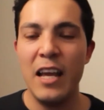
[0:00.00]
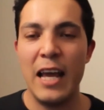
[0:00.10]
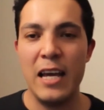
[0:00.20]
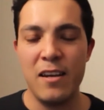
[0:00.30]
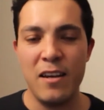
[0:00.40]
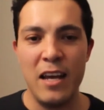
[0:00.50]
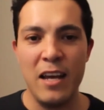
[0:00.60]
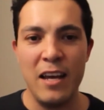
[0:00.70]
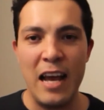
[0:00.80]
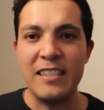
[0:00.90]
And
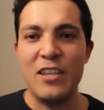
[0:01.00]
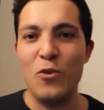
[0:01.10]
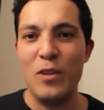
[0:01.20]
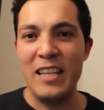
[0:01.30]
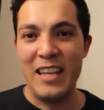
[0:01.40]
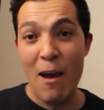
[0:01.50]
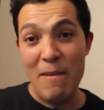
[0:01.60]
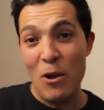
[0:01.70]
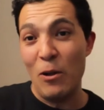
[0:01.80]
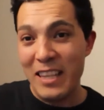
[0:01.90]
asking you that having
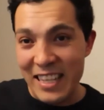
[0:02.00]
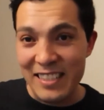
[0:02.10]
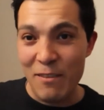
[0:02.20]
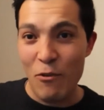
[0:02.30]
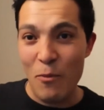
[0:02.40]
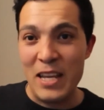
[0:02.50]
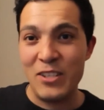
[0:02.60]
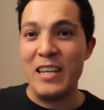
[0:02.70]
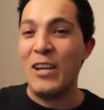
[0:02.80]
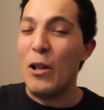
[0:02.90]
all this information
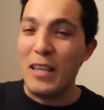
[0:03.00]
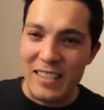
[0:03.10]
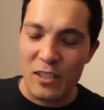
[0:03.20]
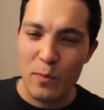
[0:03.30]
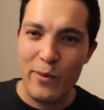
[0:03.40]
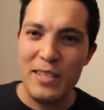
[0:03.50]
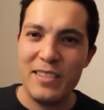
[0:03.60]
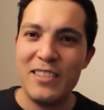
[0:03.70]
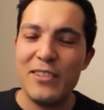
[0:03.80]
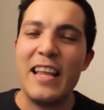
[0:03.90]
and all this experience
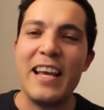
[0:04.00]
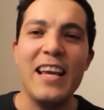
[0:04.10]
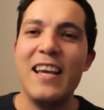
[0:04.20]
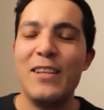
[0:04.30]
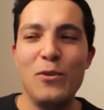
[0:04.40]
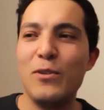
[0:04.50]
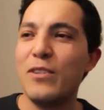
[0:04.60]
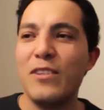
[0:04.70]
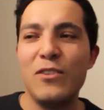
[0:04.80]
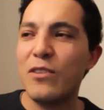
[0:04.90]
is just like, dude,
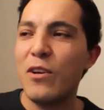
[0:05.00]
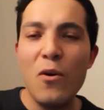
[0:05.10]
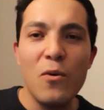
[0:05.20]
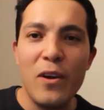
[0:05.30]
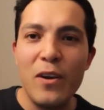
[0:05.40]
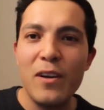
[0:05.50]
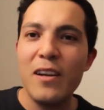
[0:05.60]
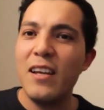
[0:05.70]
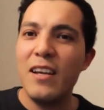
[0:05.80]
just go there,